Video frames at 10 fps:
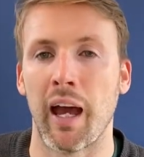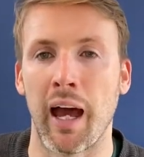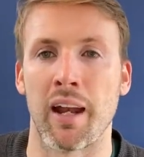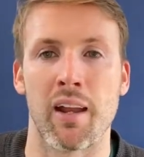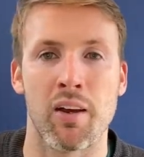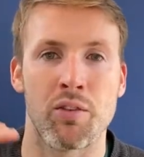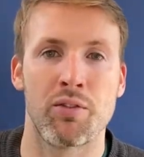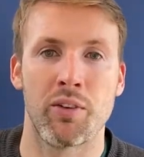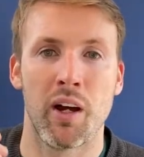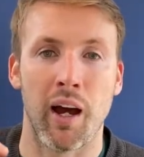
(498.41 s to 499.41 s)
And
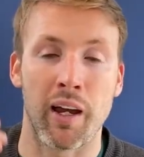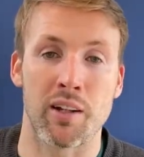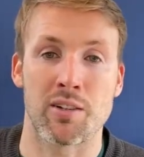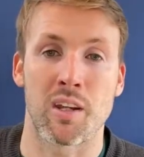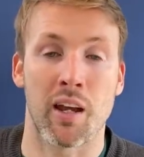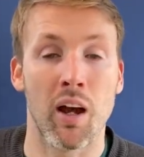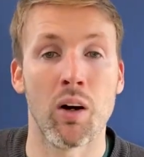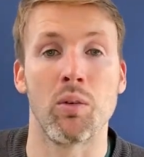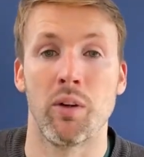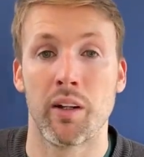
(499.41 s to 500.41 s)
if I can say,
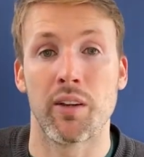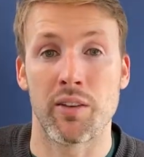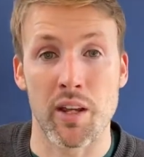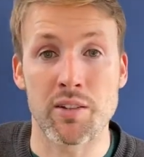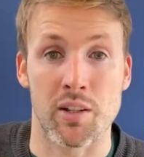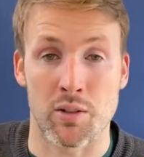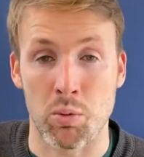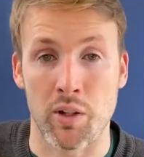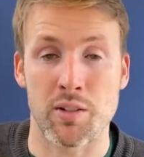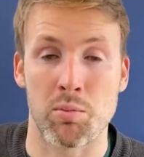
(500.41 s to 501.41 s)
oh, this is
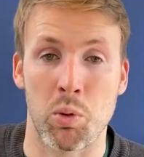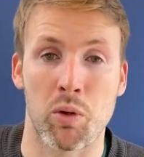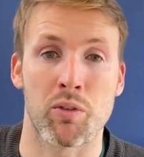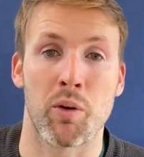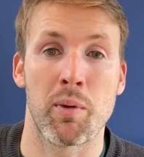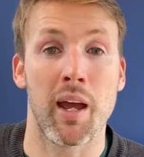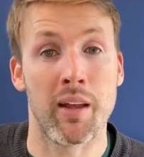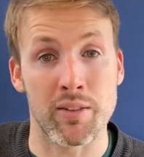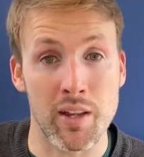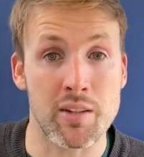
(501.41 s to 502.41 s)
what's important from it
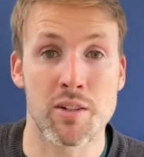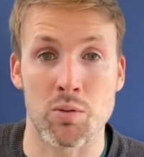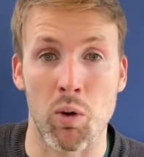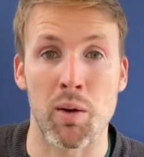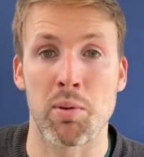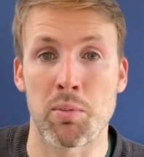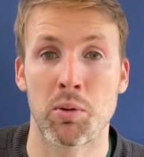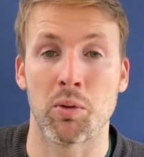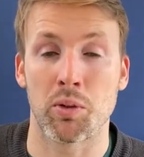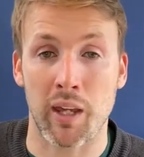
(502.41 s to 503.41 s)
and this is why
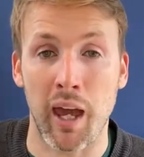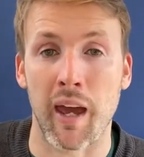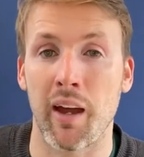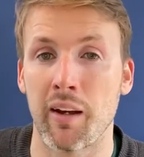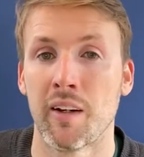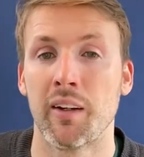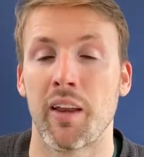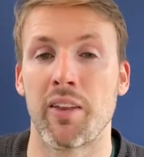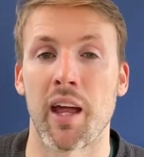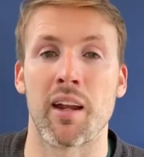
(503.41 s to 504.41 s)
people care,
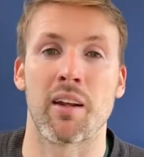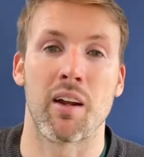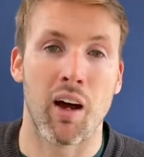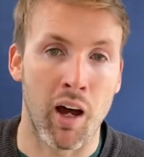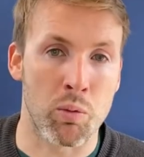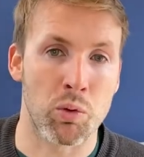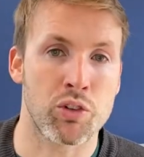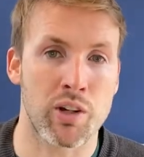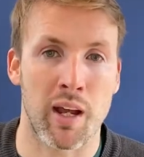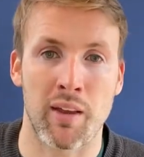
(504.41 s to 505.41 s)
then I will
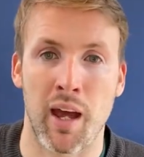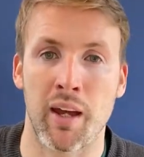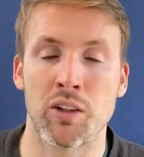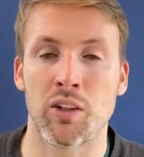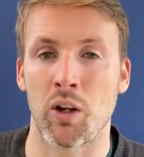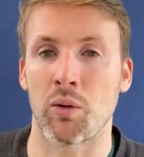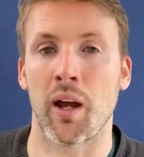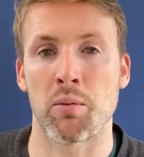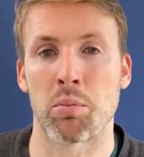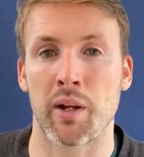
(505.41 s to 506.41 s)
share that, you know,
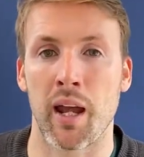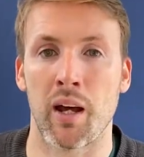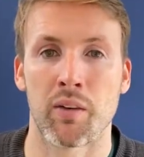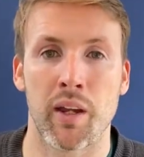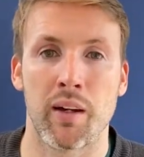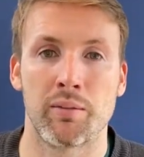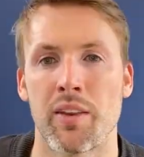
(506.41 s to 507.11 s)
and put it out there.